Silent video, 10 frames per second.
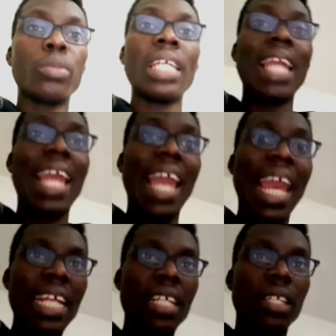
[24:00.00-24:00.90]
this will be the
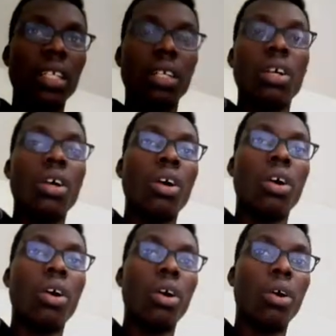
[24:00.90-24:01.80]
end
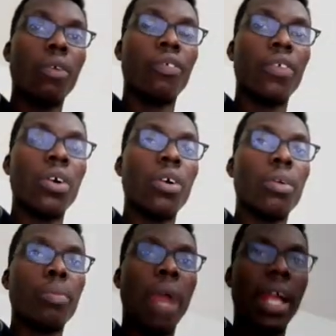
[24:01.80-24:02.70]
of
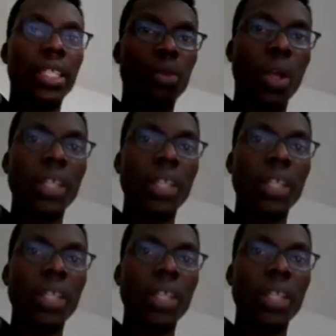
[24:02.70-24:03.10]
part